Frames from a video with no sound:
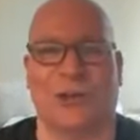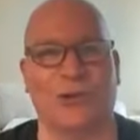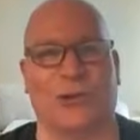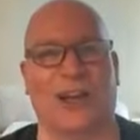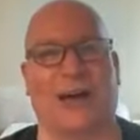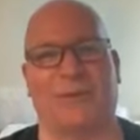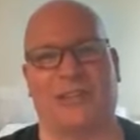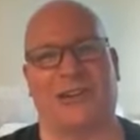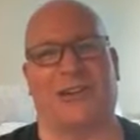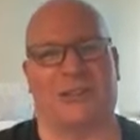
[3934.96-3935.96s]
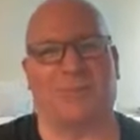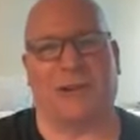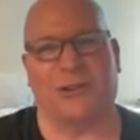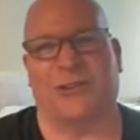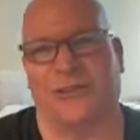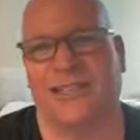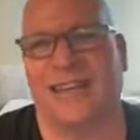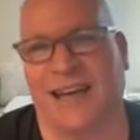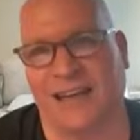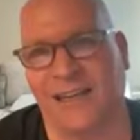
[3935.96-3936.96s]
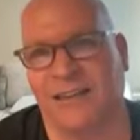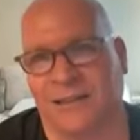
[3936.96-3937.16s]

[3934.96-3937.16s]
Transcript: social commentary, it's personal attack.